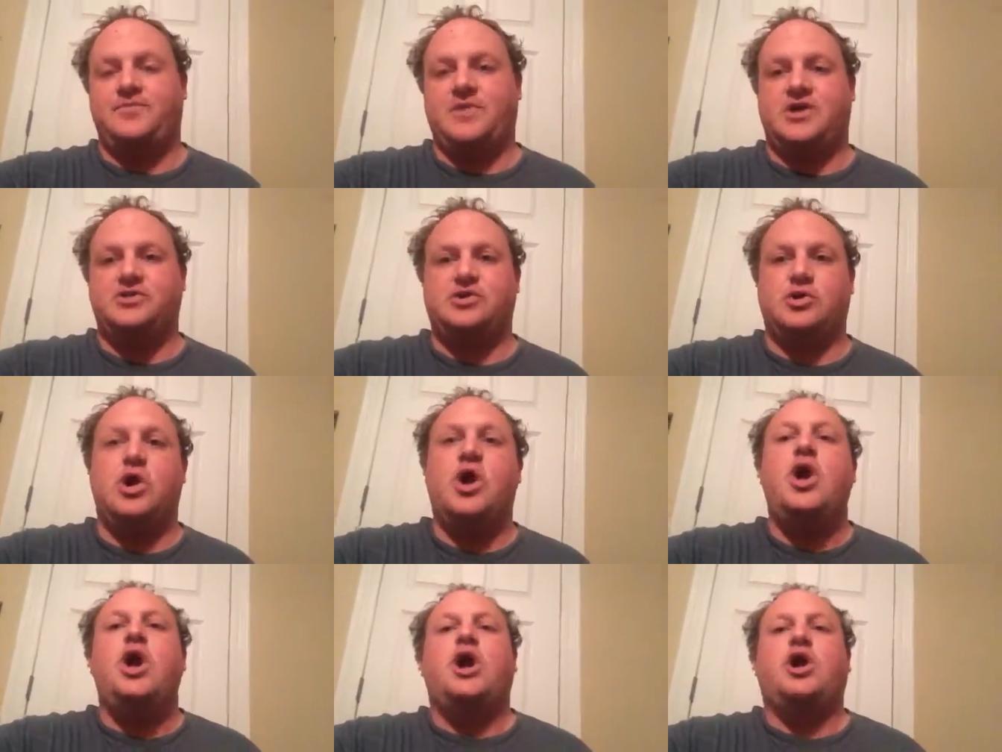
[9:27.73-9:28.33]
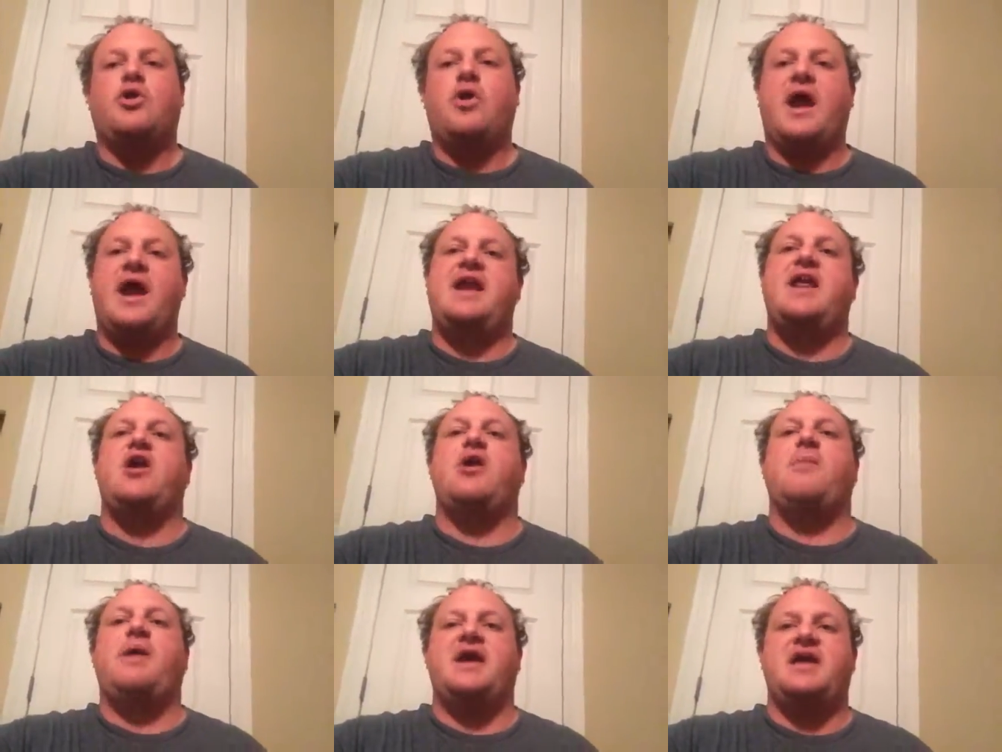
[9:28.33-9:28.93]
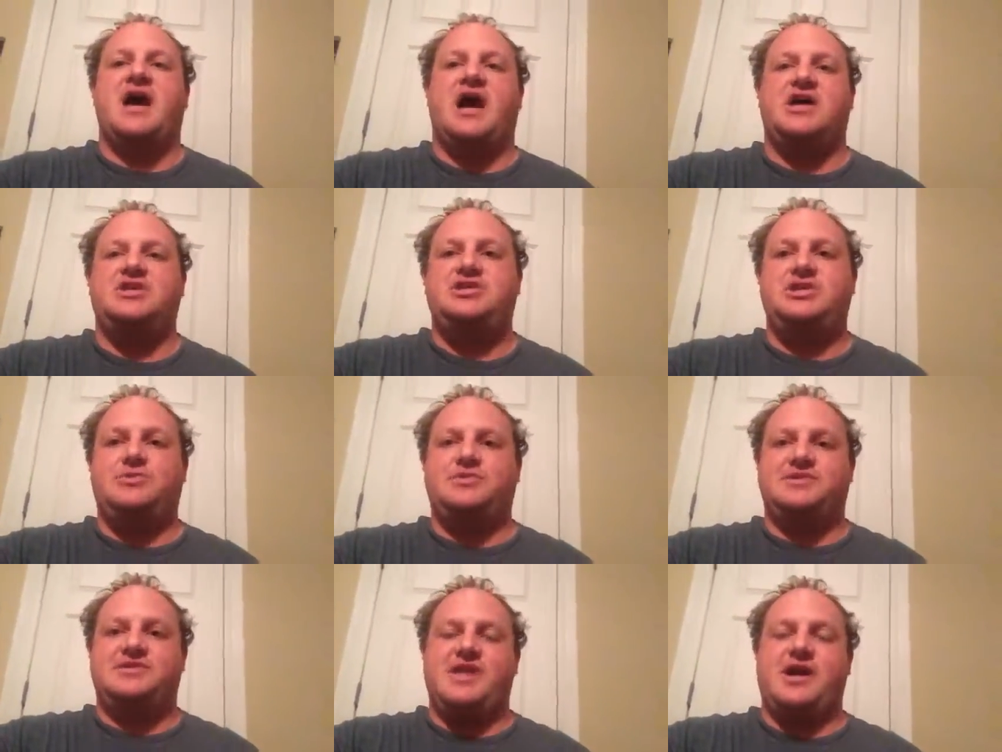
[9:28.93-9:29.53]
also Grant
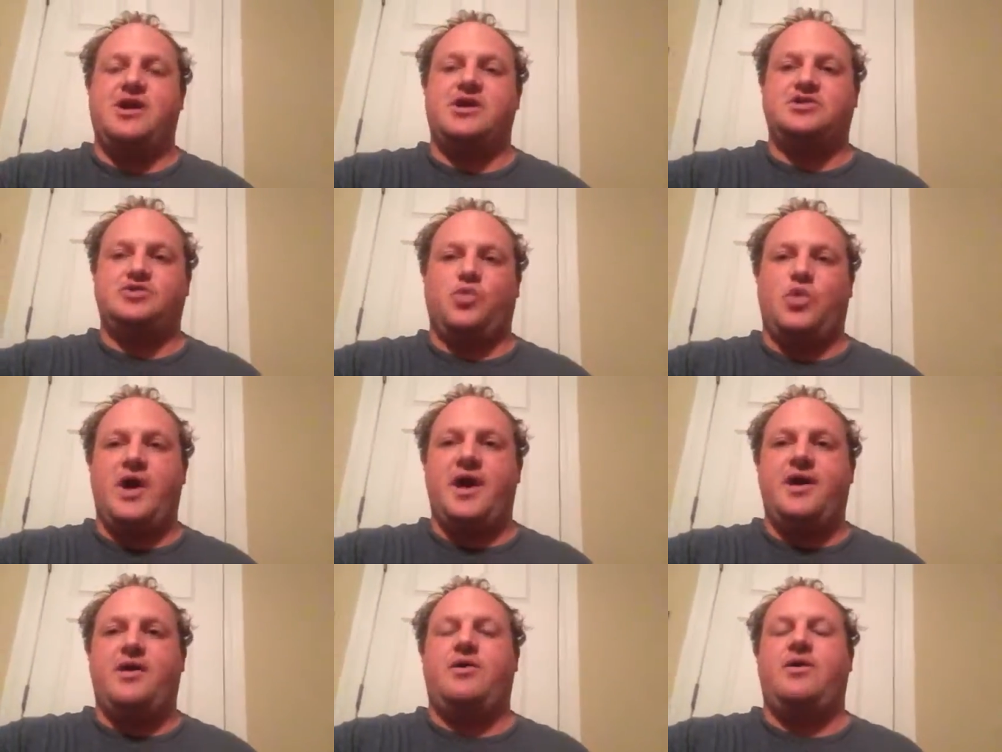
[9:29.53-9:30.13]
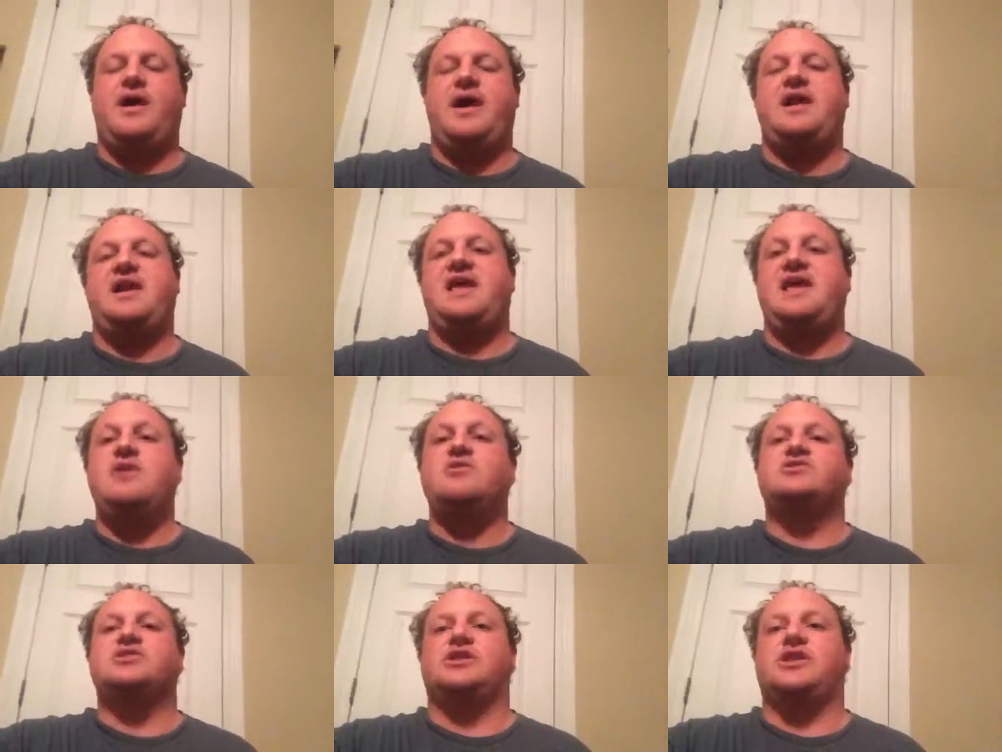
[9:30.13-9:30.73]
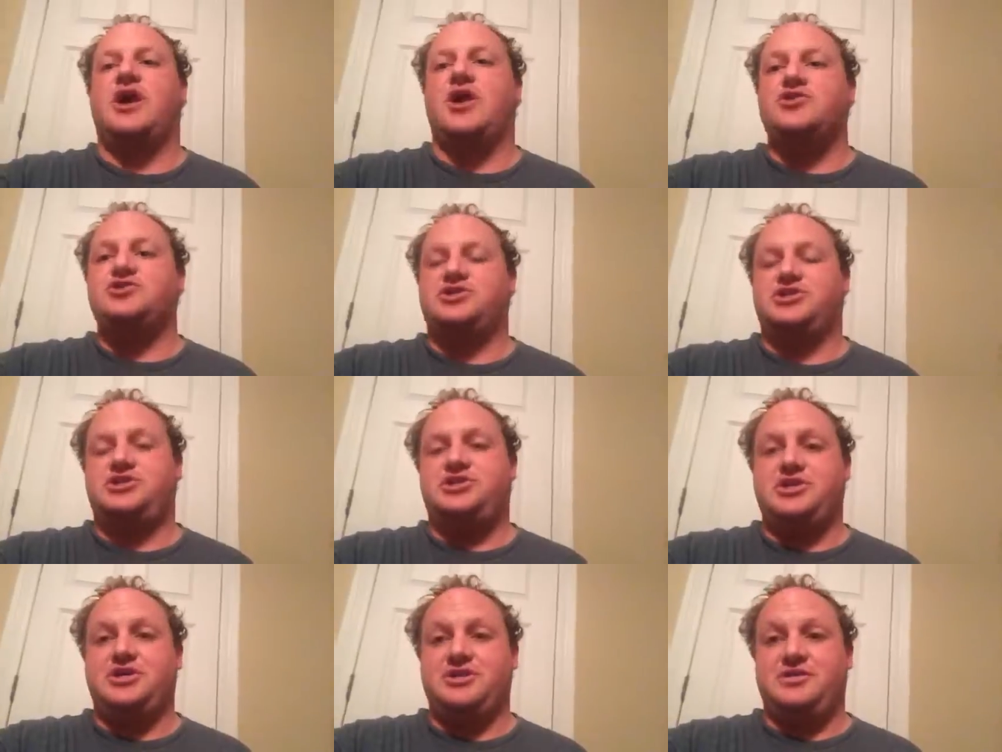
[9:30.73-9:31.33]
Hirabayashi was there as well, and he was
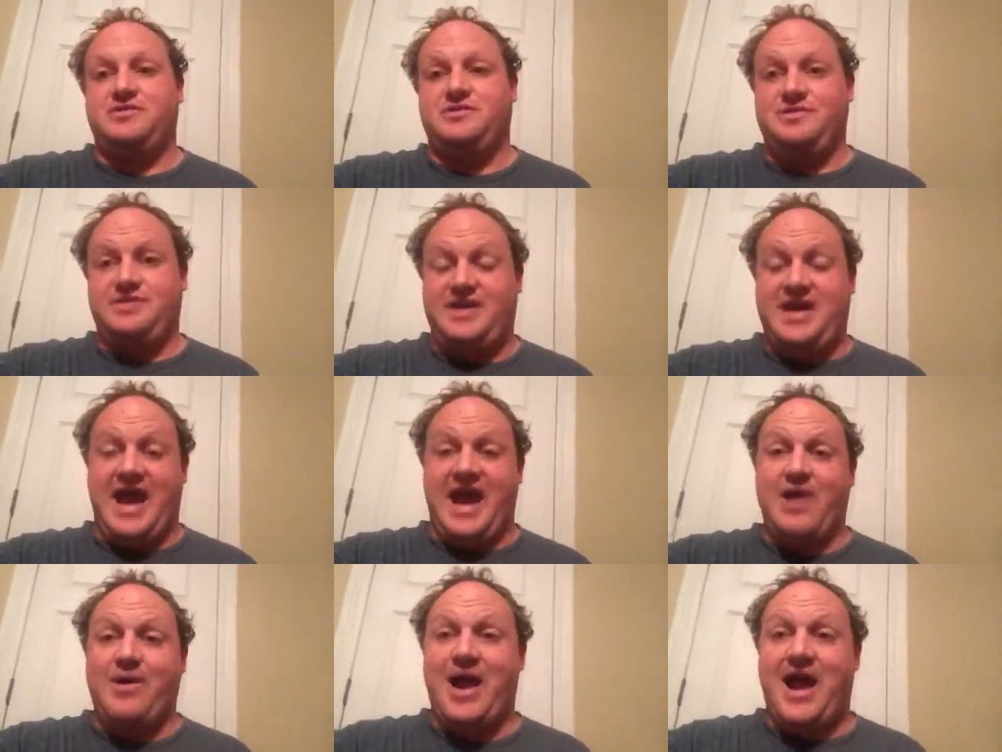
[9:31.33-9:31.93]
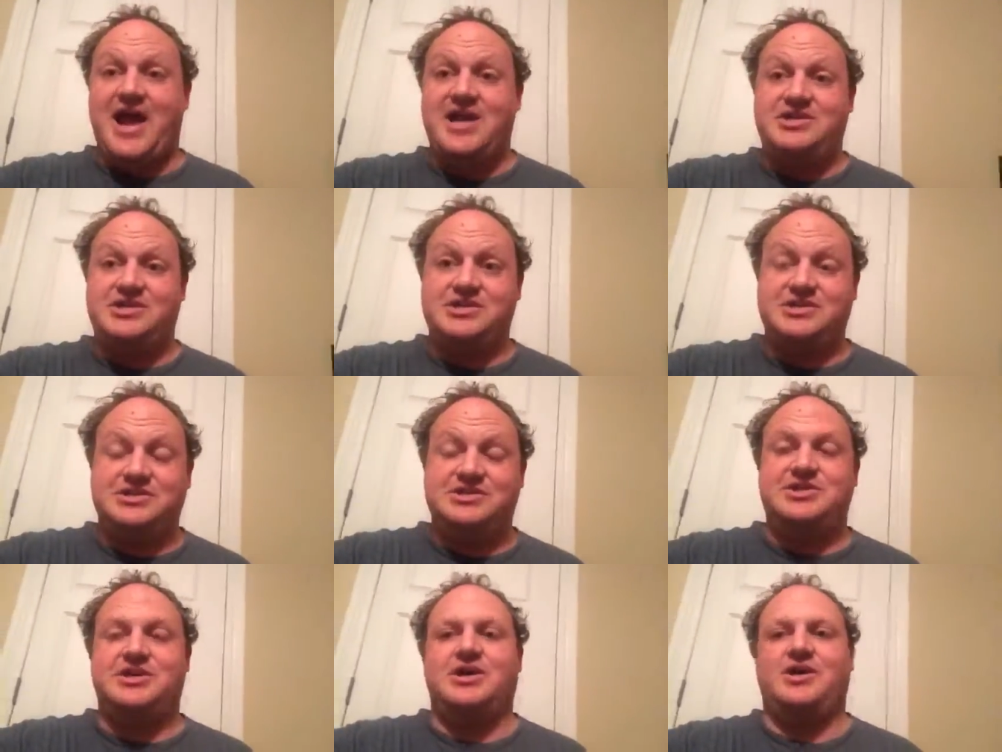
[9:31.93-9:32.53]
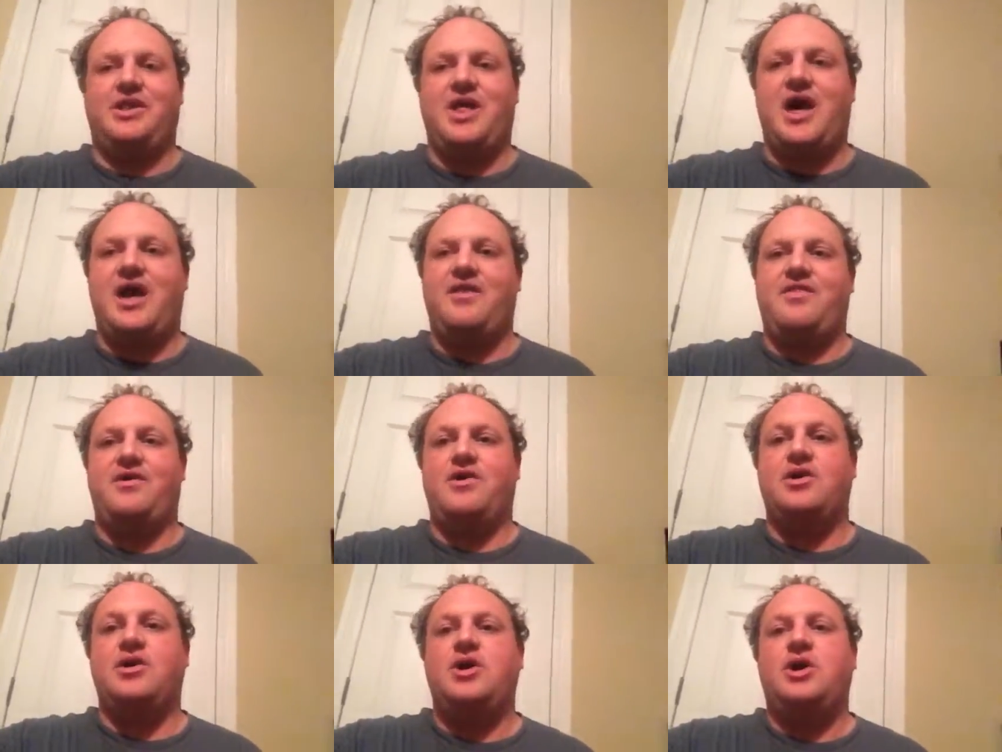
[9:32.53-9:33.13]
allergic to K rations to a lot
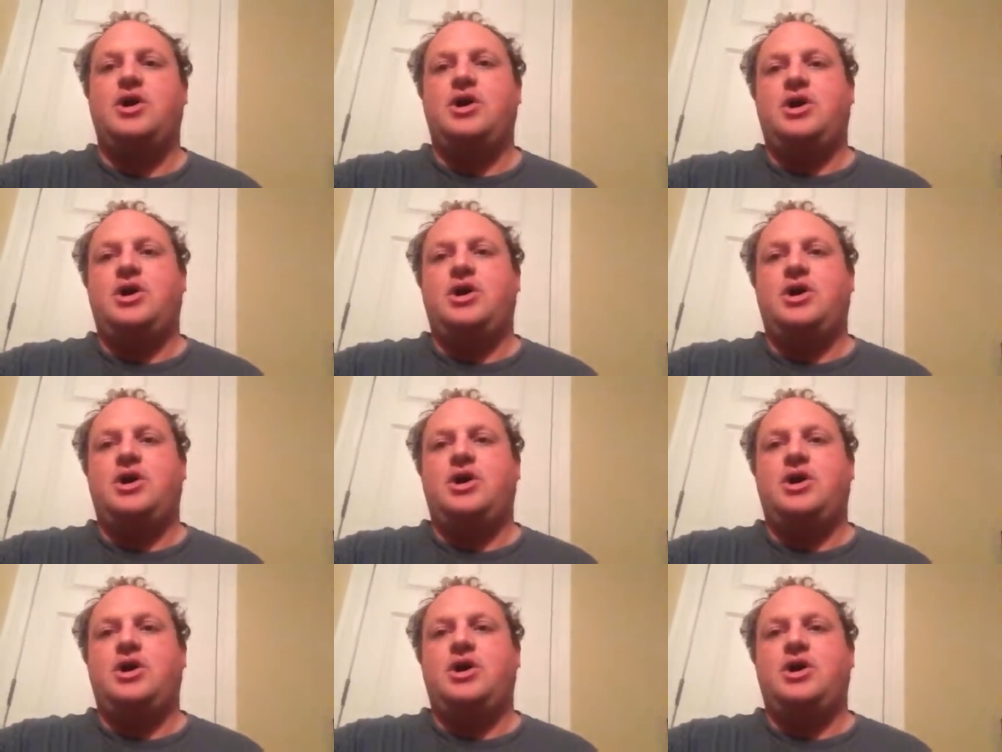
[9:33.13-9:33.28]
of the